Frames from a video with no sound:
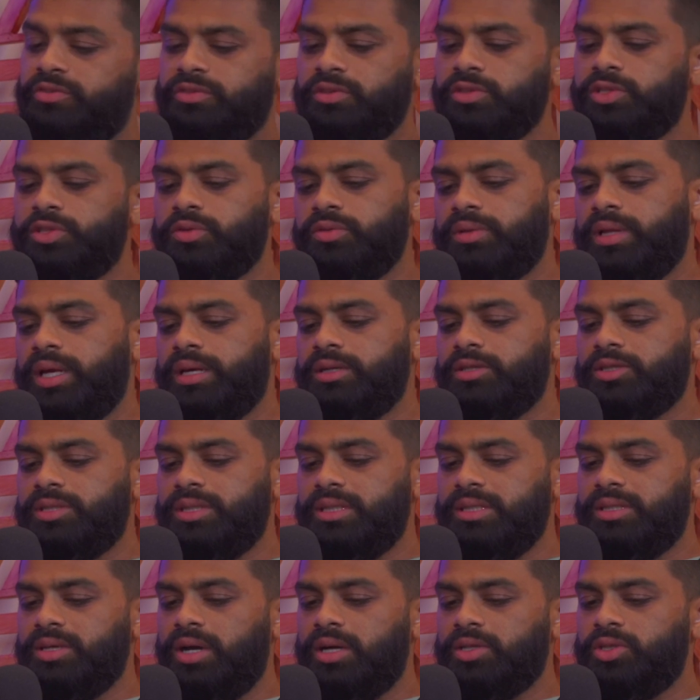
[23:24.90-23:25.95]
The first 3 letters
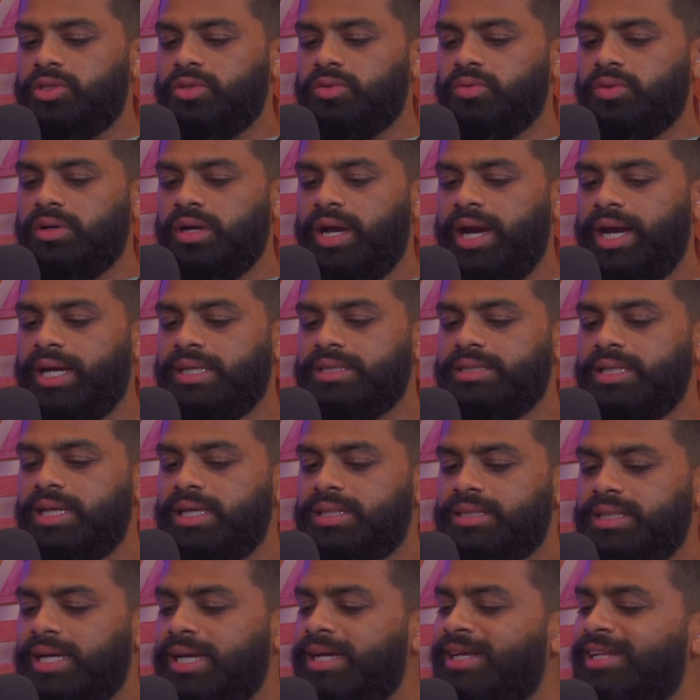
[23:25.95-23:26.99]
he taught you were
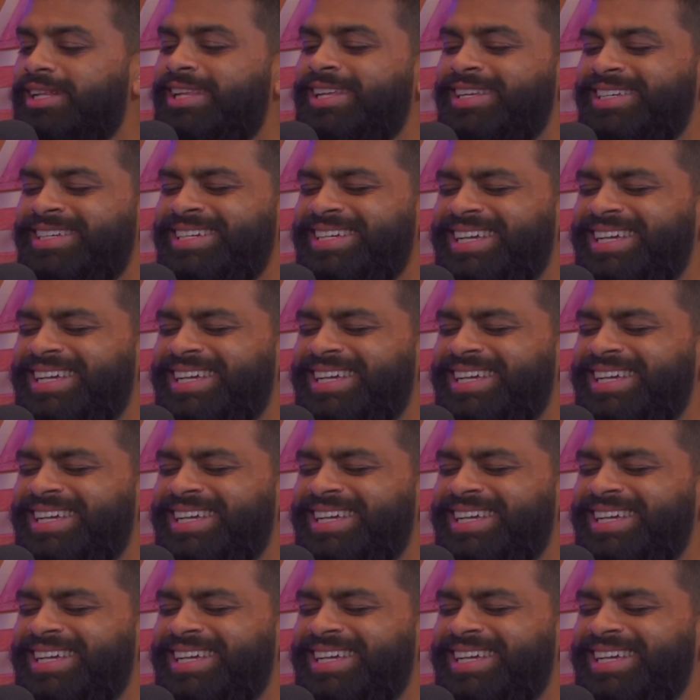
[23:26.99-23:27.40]
XXL.